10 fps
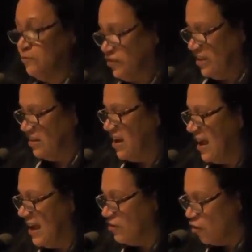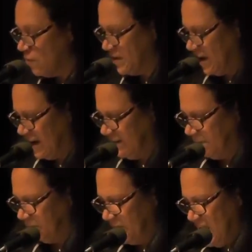person, an urbanite.
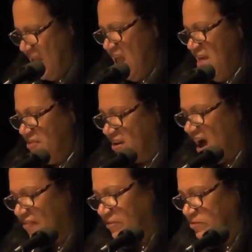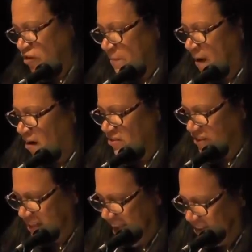The Gotham show
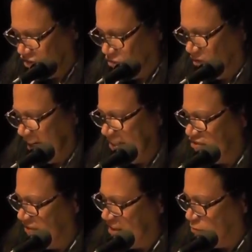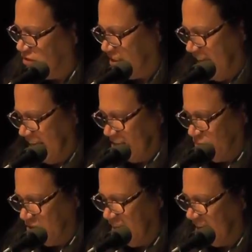bars, the dance school, each of these were settings
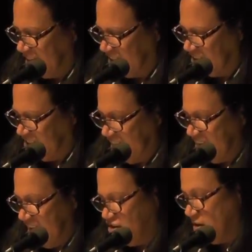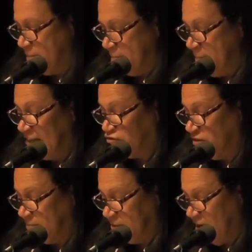which Ziggy could have
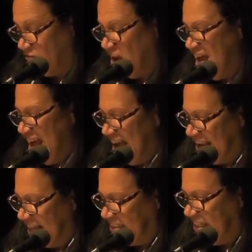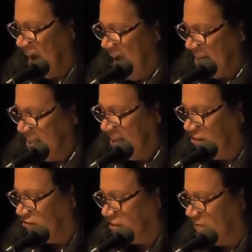measured himself against the
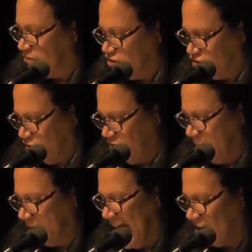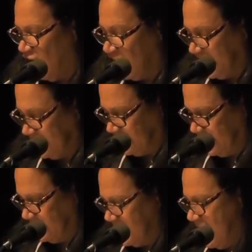ideals of discerning black
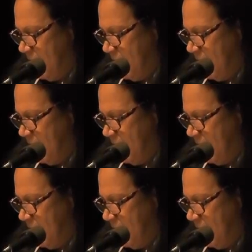audiences